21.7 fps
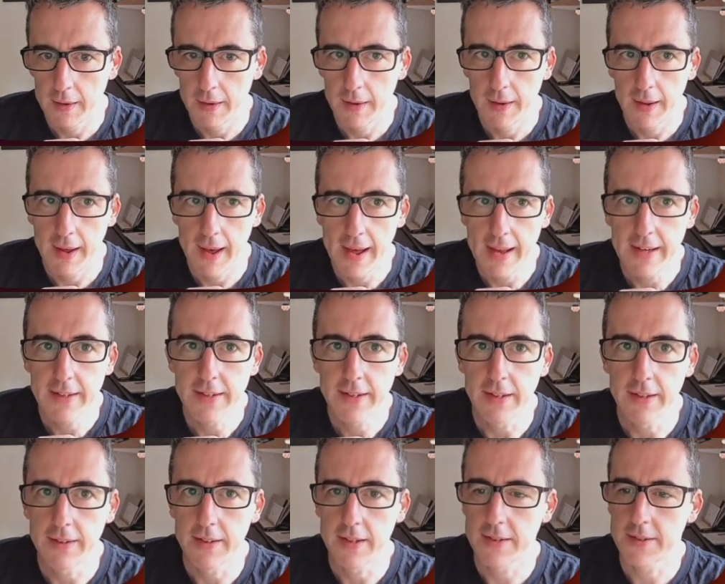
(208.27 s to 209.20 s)
editing
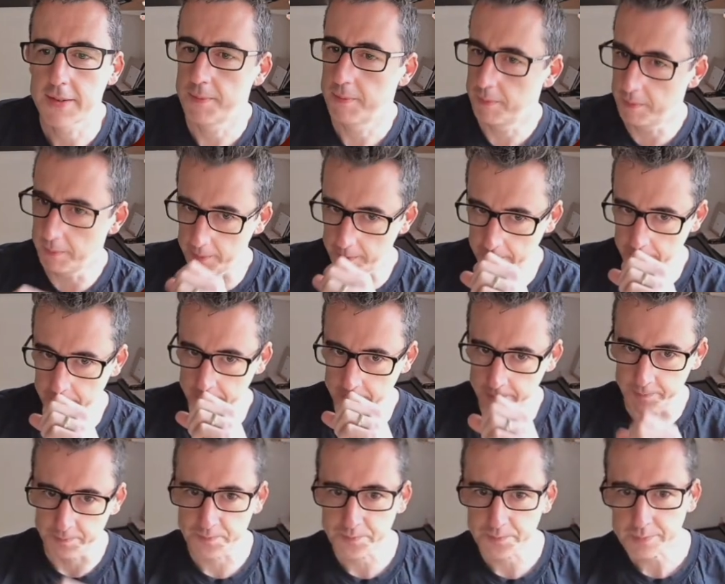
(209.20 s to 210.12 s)
this
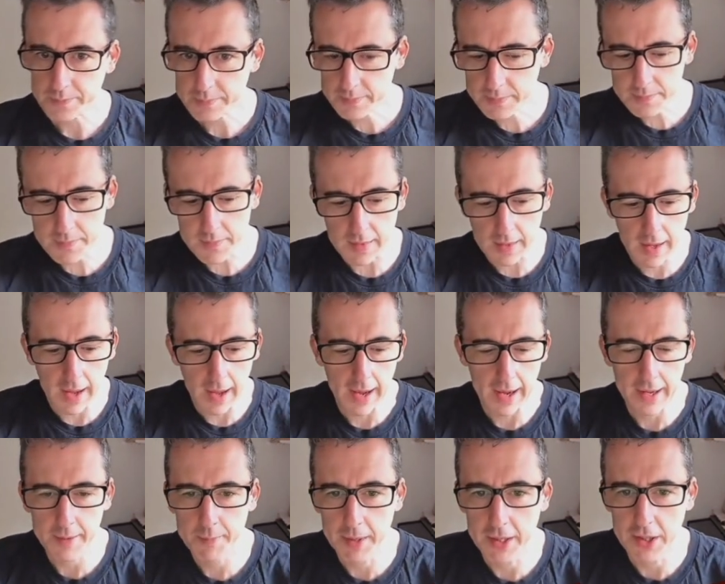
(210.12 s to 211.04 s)

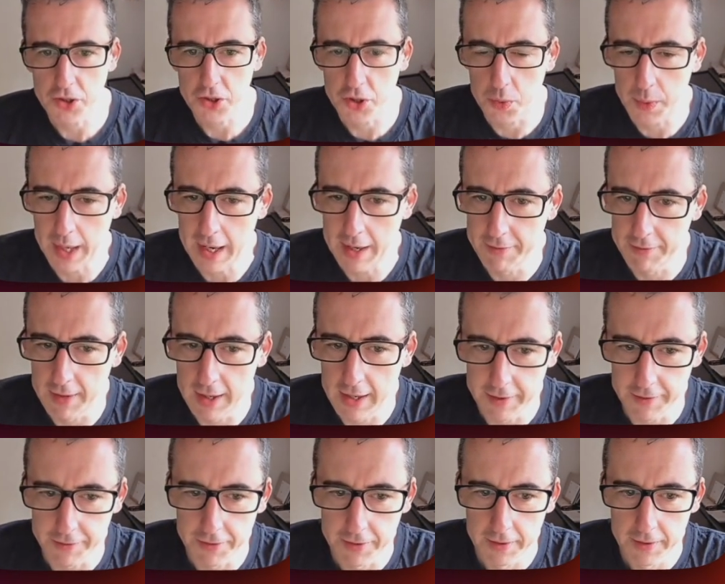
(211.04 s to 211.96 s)
and making sure we have
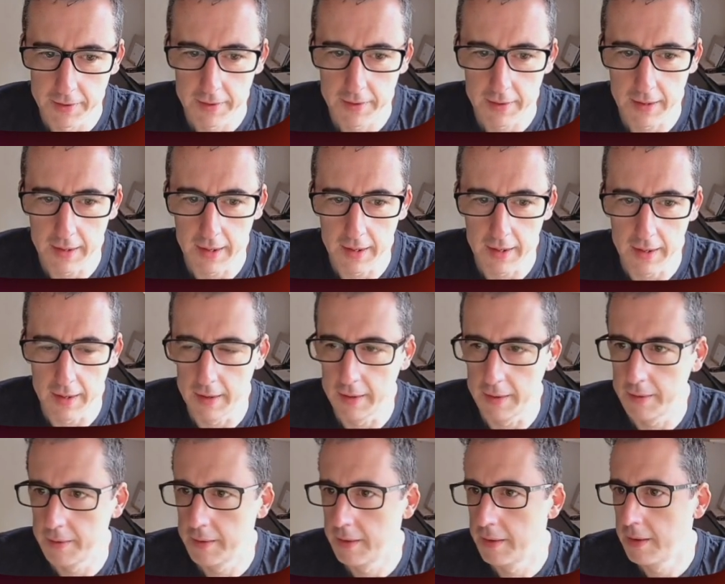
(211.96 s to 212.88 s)
live
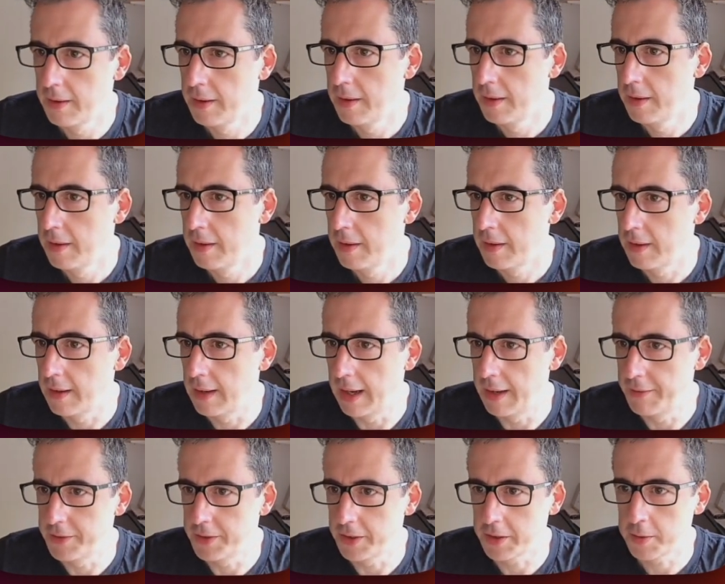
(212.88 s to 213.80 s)

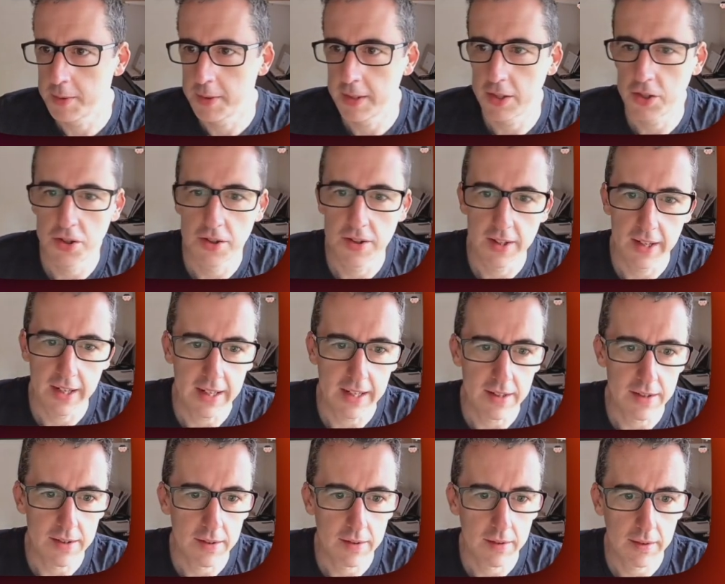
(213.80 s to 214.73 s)
documentation that
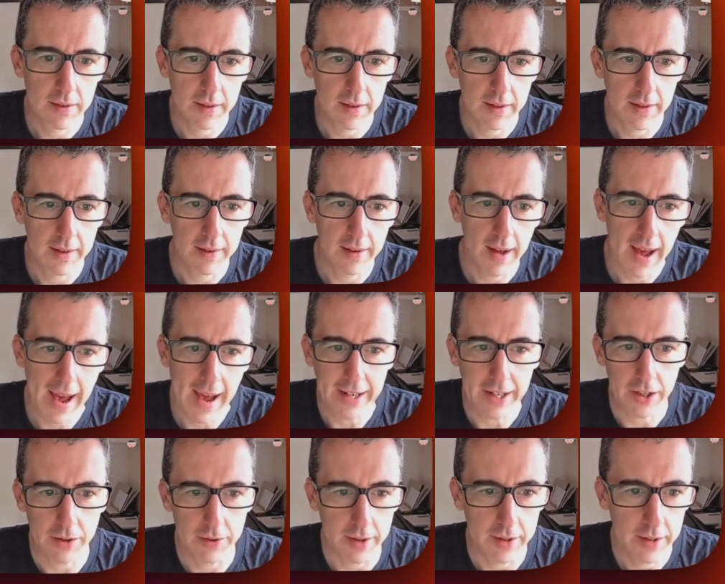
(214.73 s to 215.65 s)
is
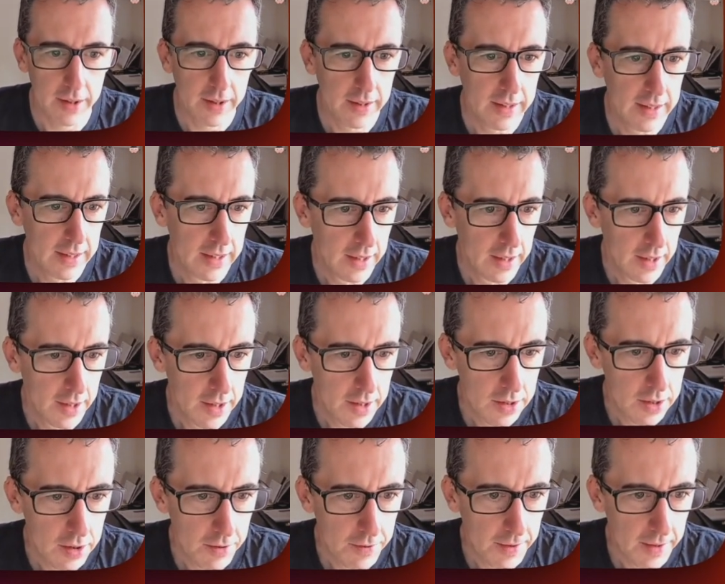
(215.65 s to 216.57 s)
accurate. So
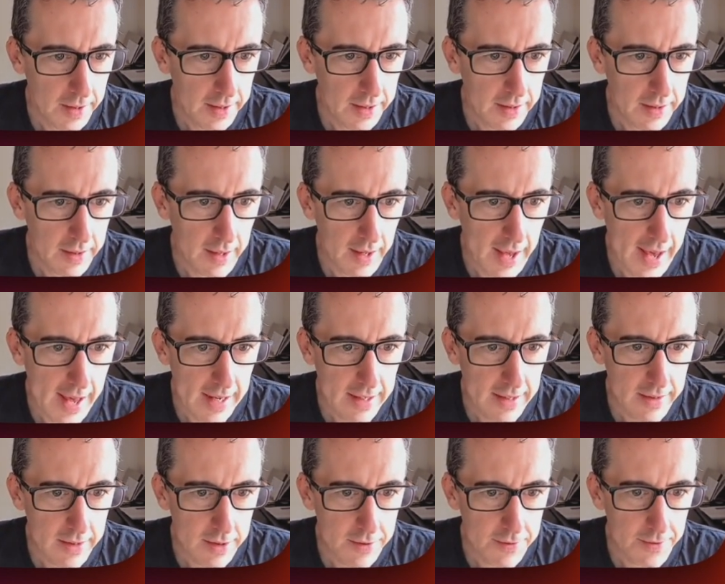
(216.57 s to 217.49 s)
if I edit
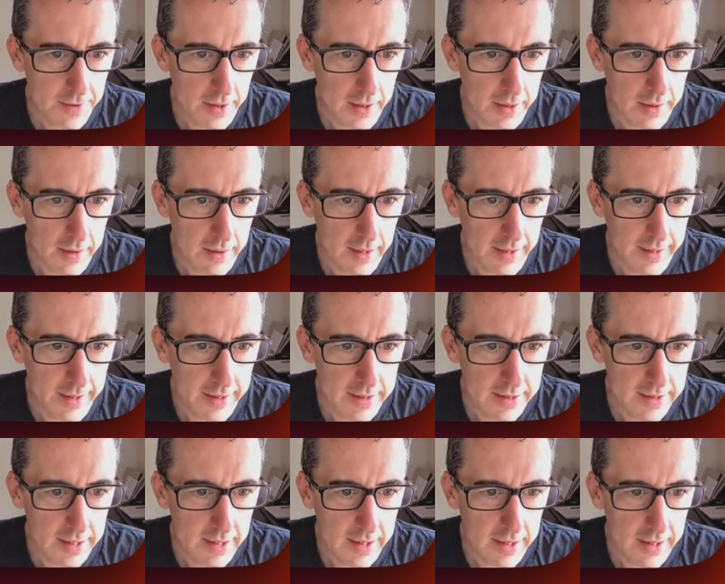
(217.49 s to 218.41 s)
this file and I
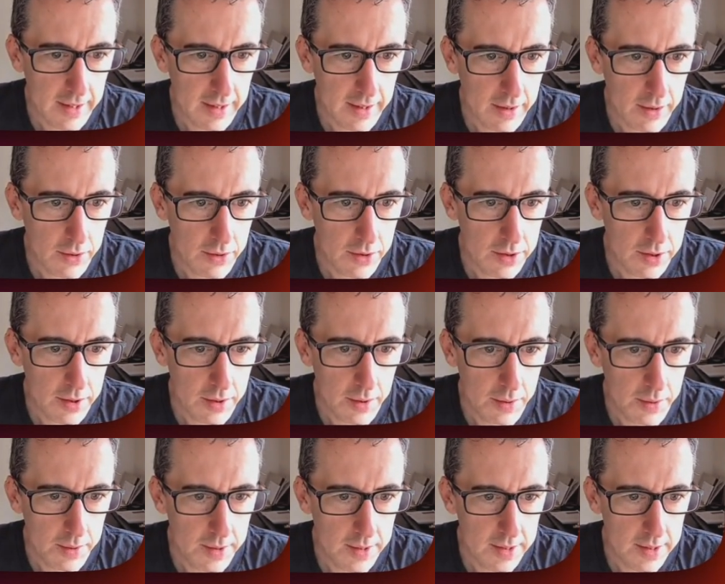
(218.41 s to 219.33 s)
take out,
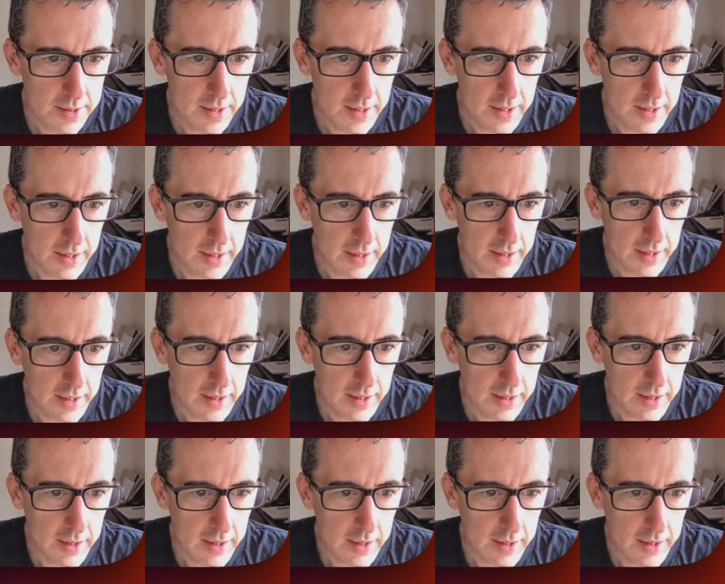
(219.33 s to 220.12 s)
say,